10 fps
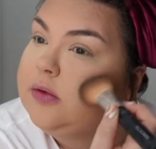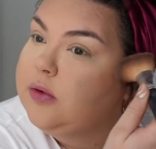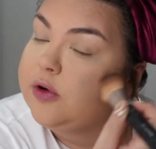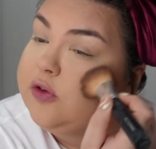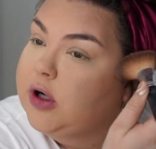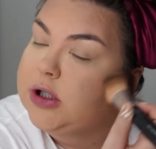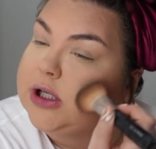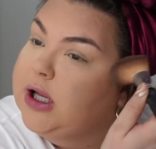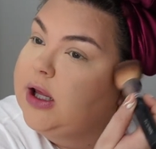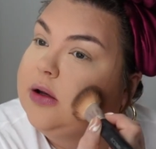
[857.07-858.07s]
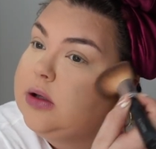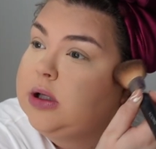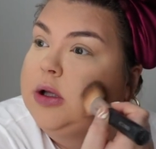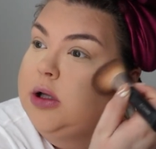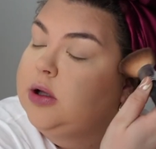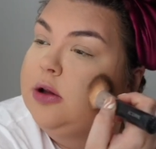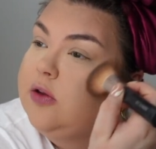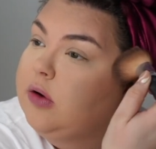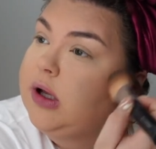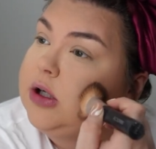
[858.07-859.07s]
or started it.
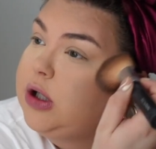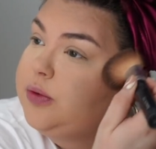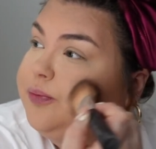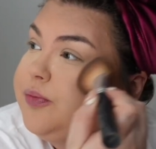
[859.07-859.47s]
So I don't know.